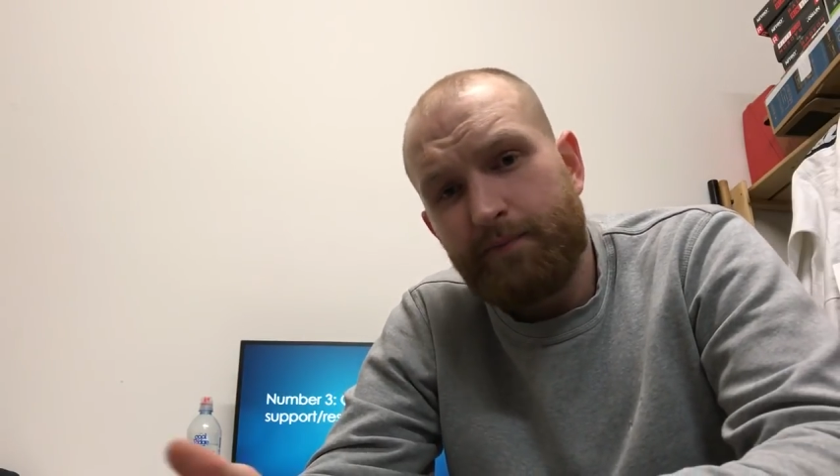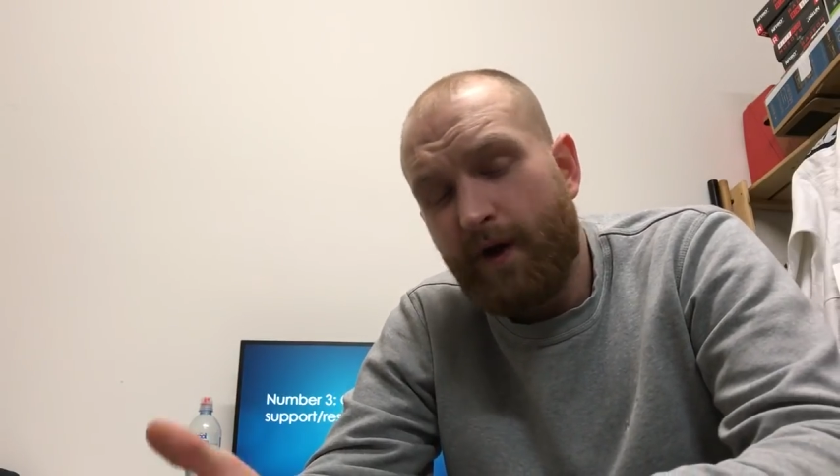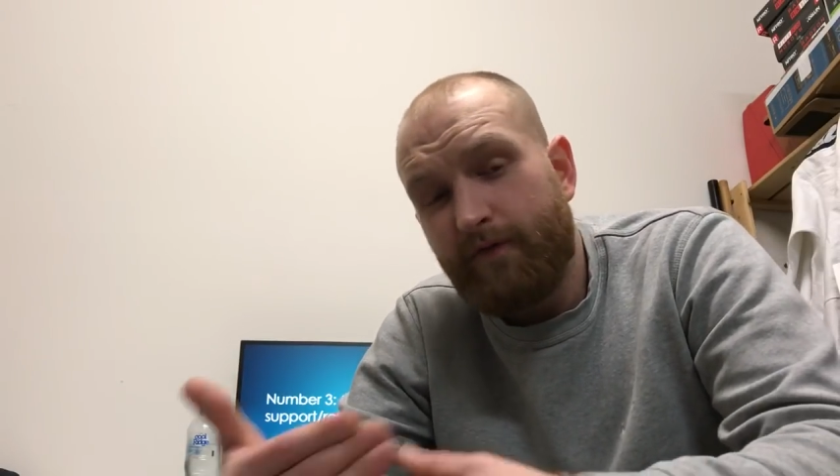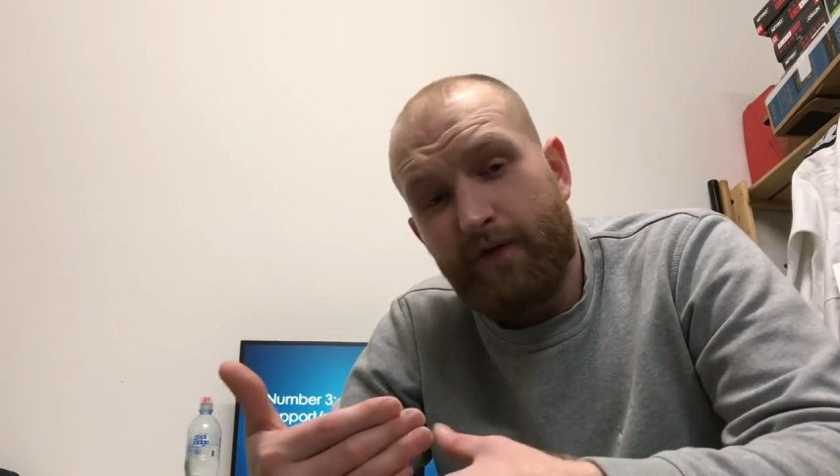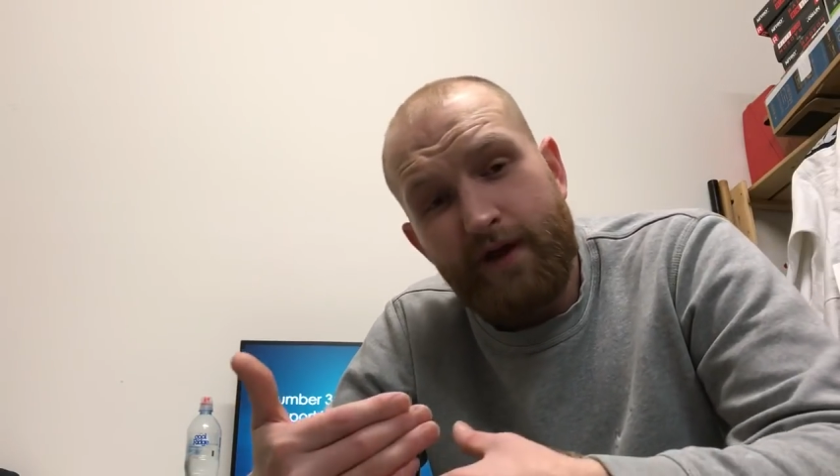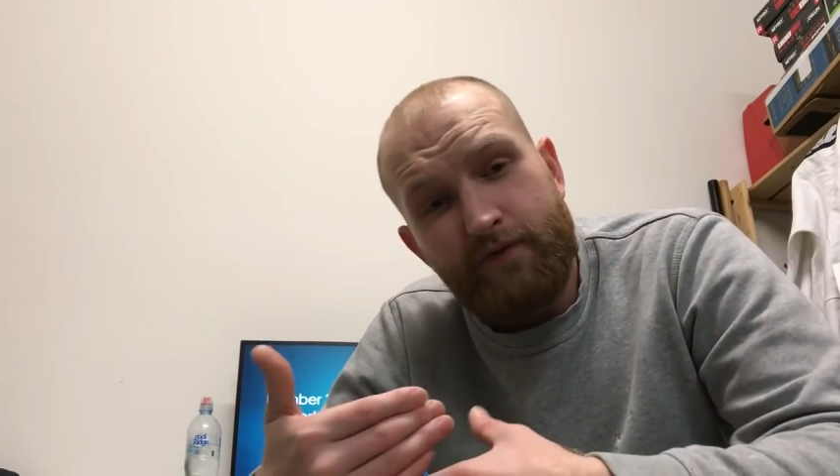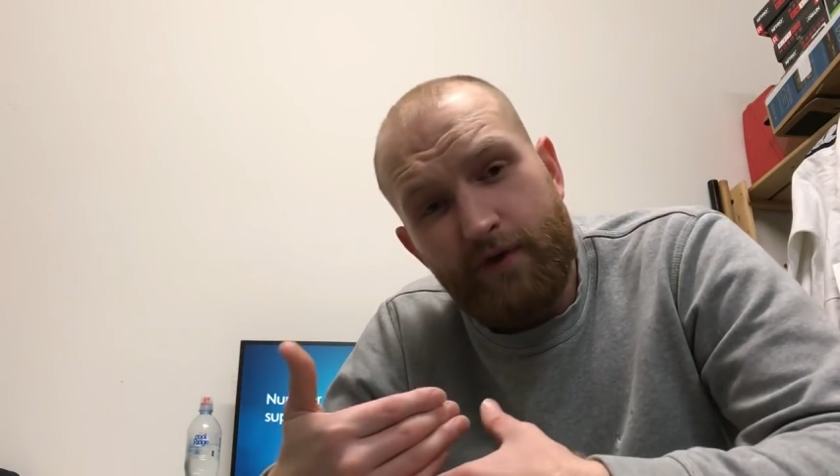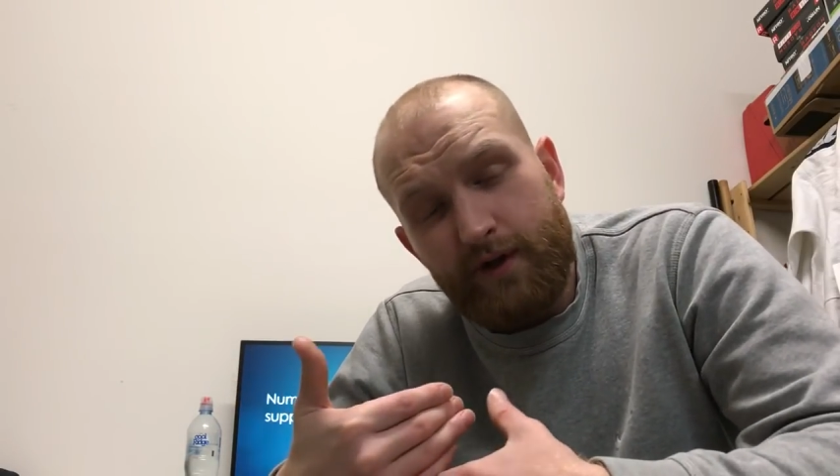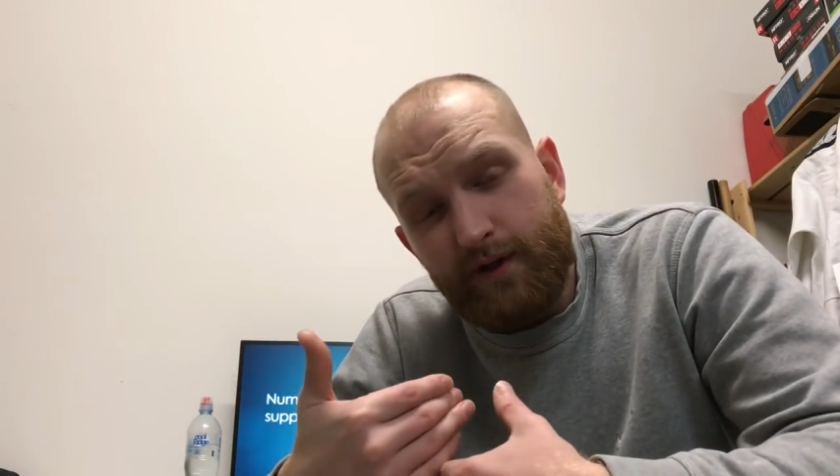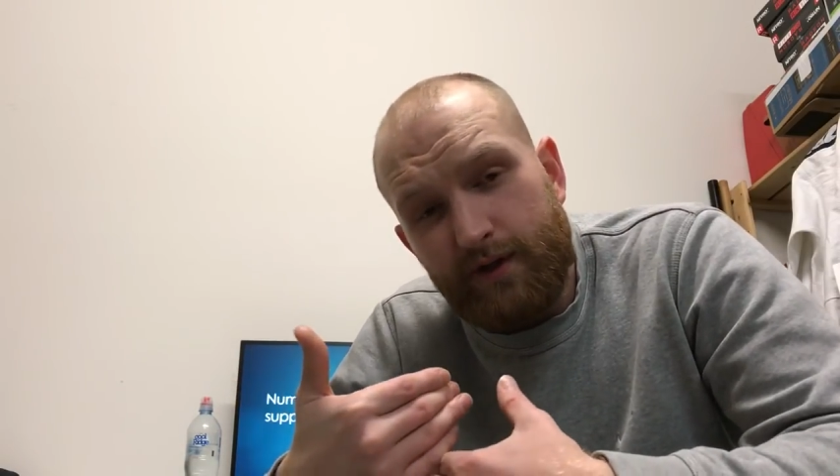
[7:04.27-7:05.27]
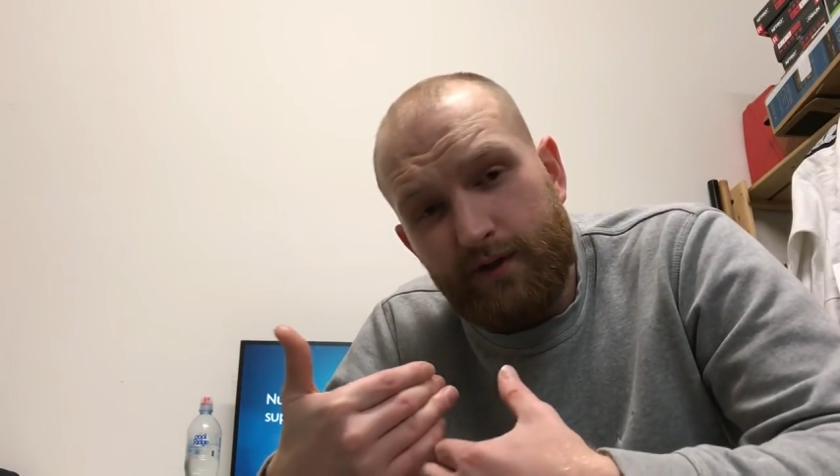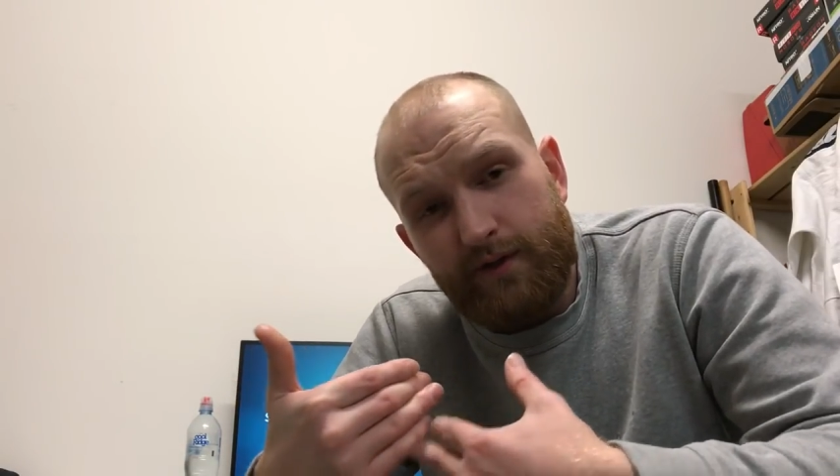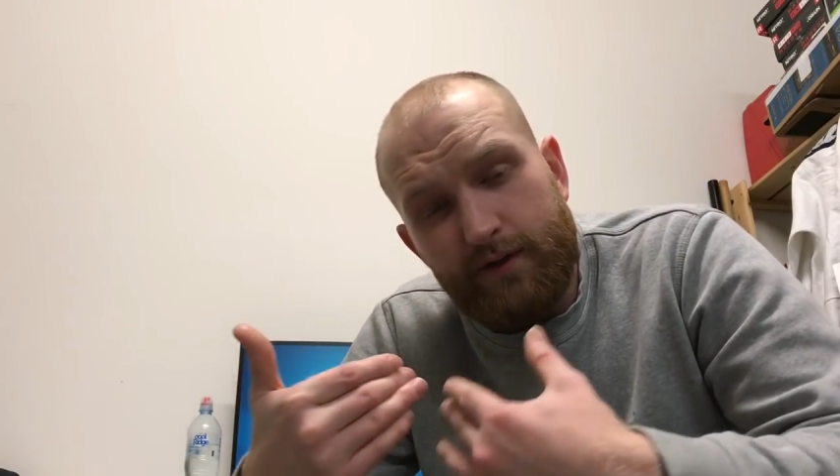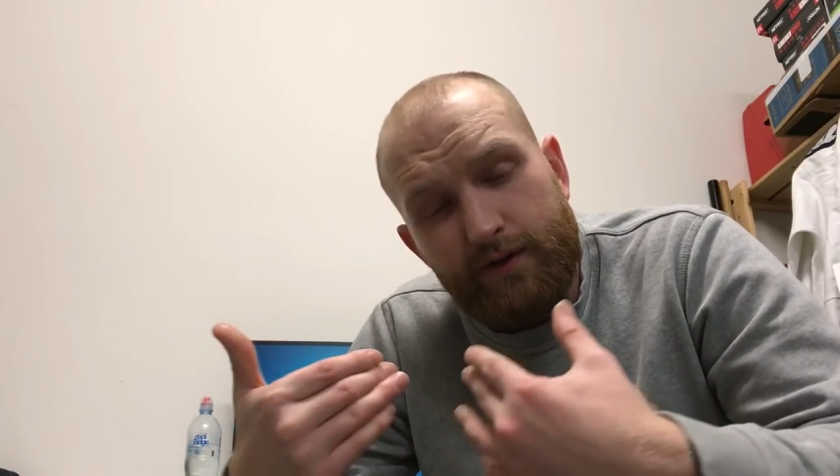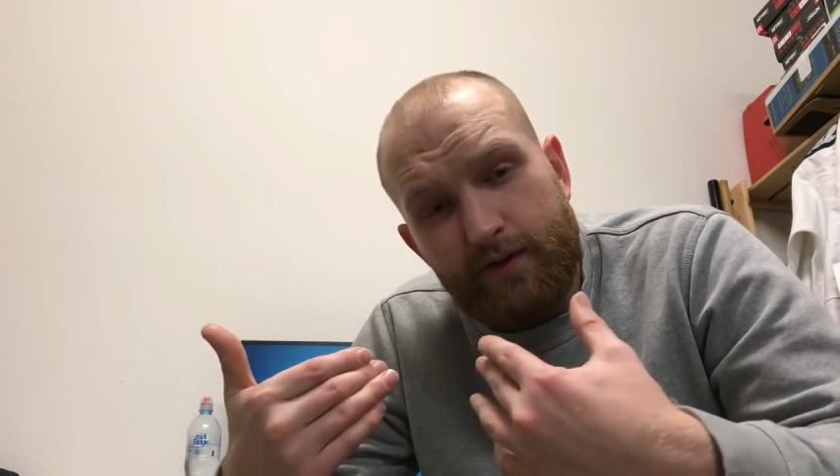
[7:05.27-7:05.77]
My favorite
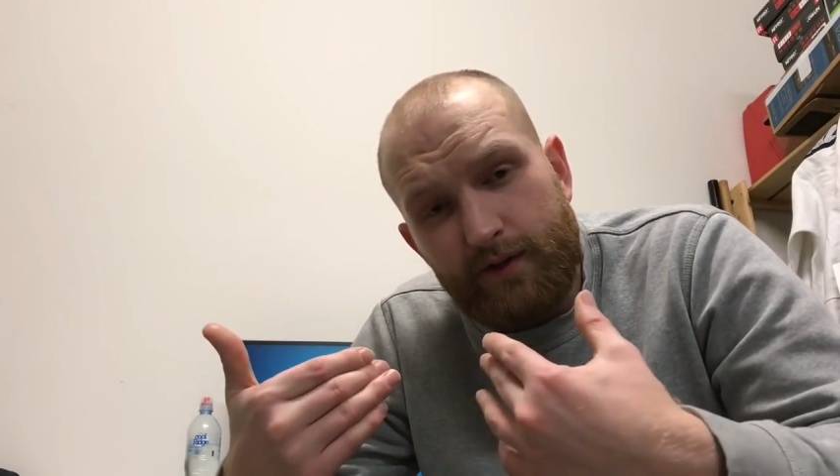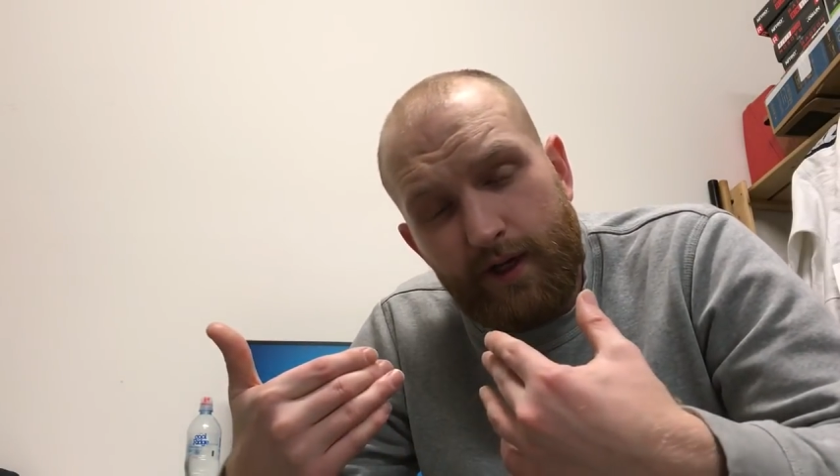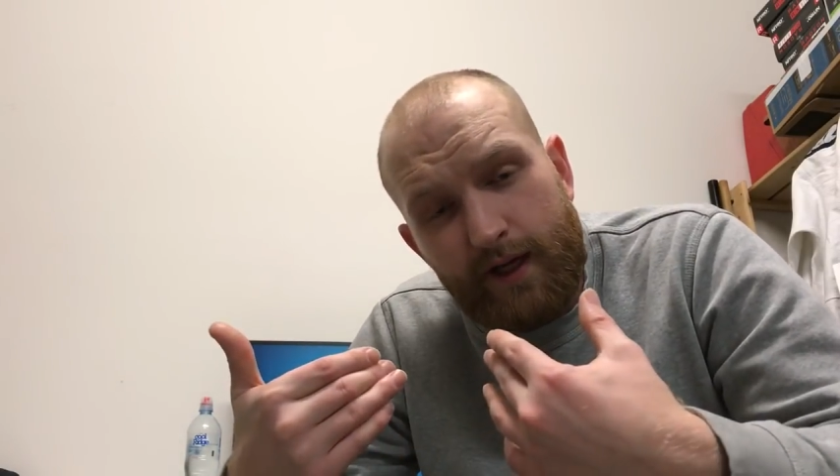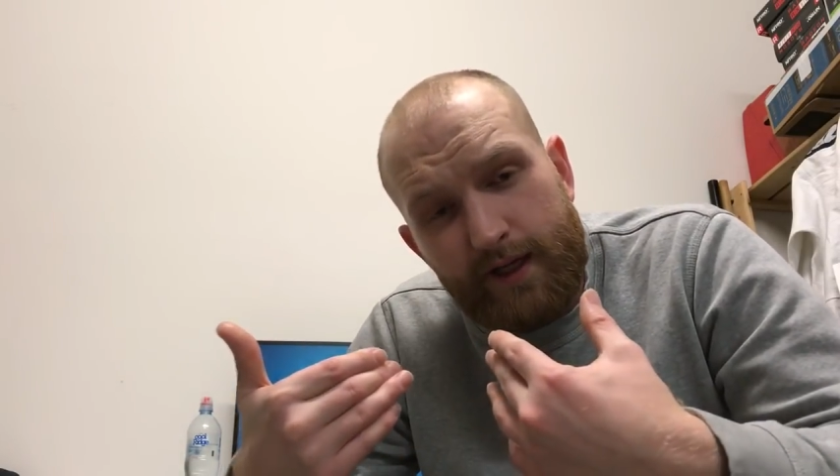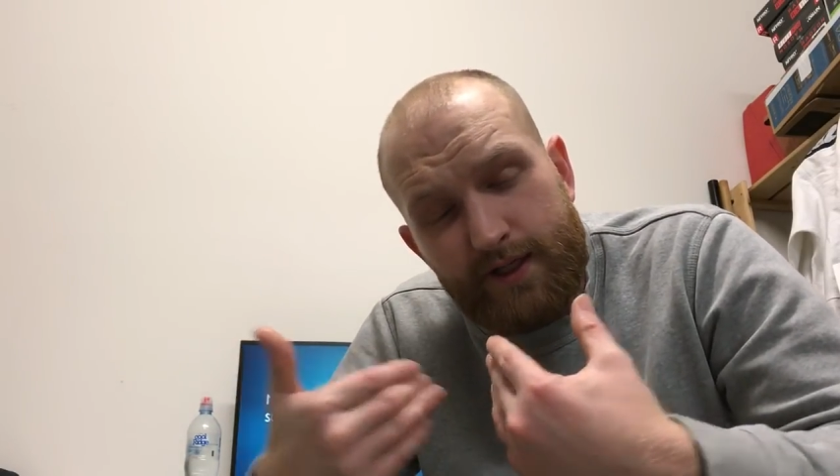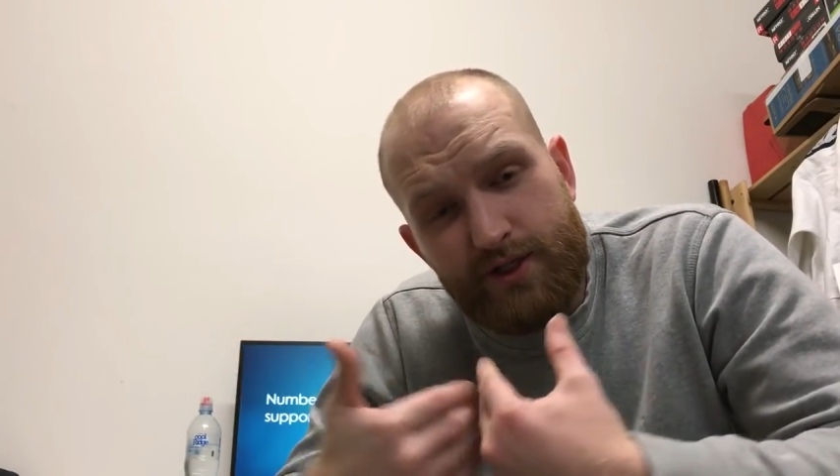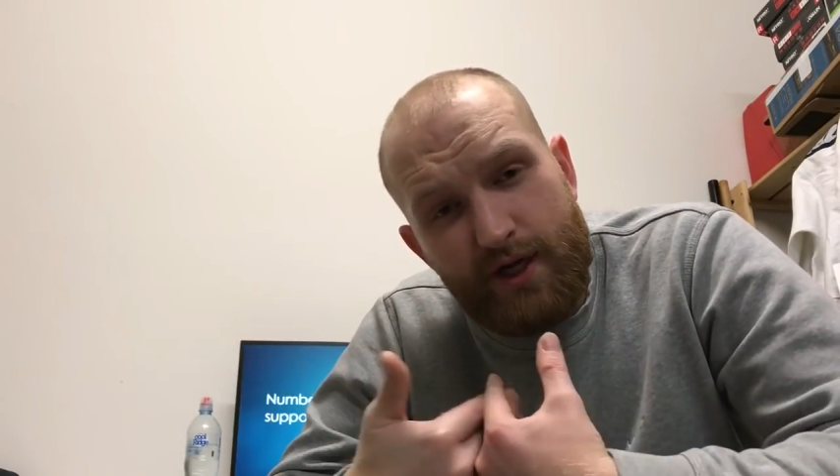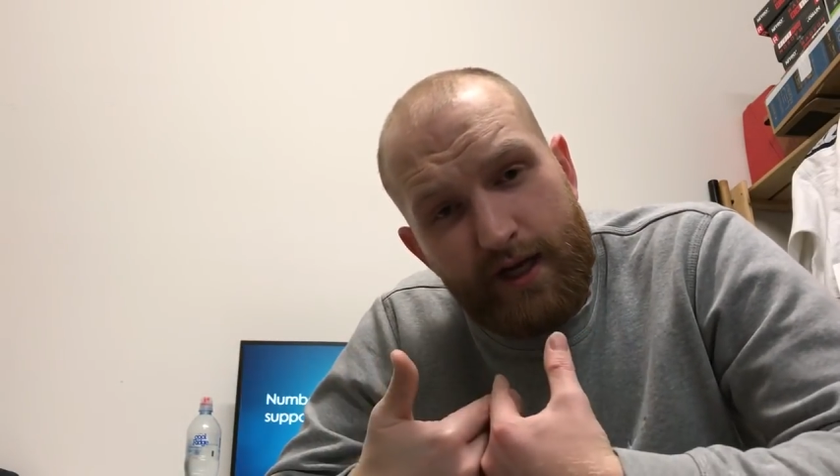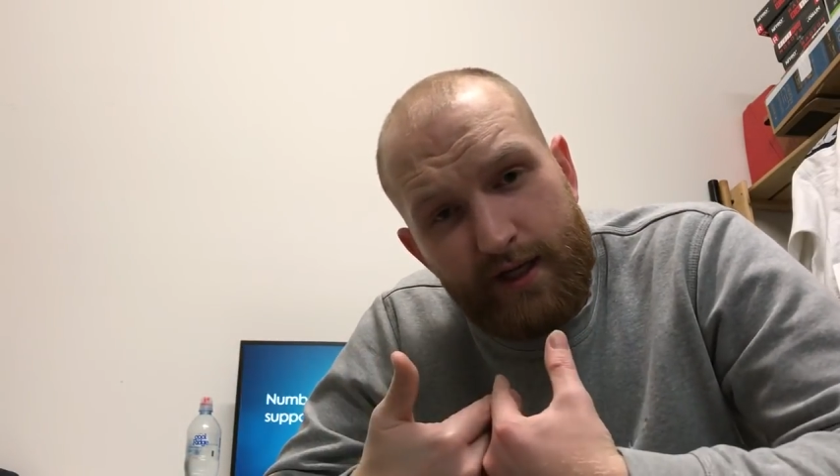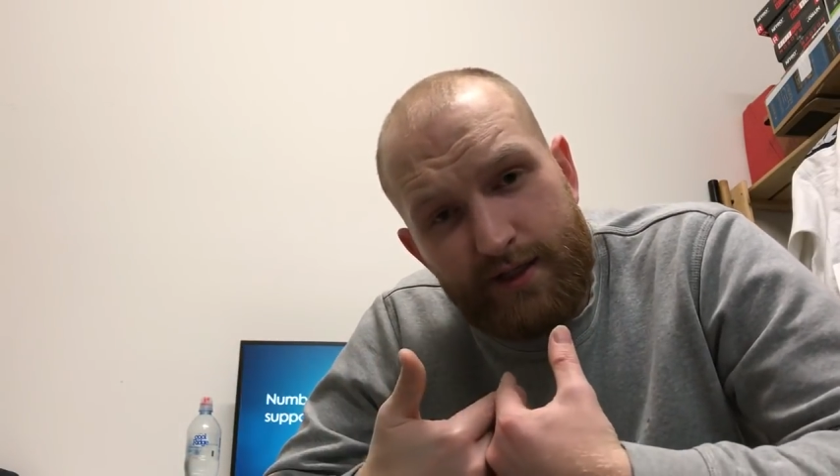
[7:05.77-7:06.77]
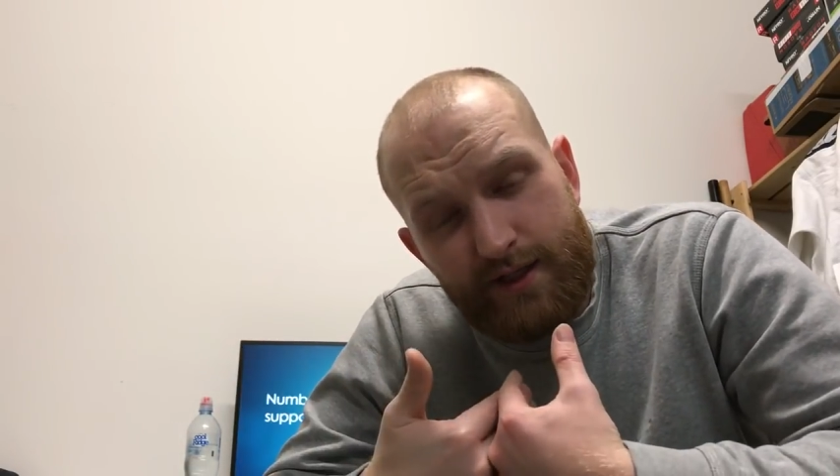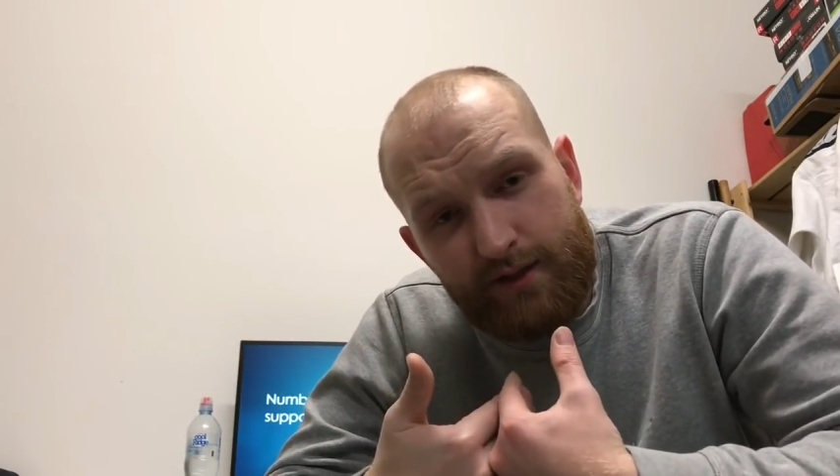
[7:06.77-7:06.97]
exchange,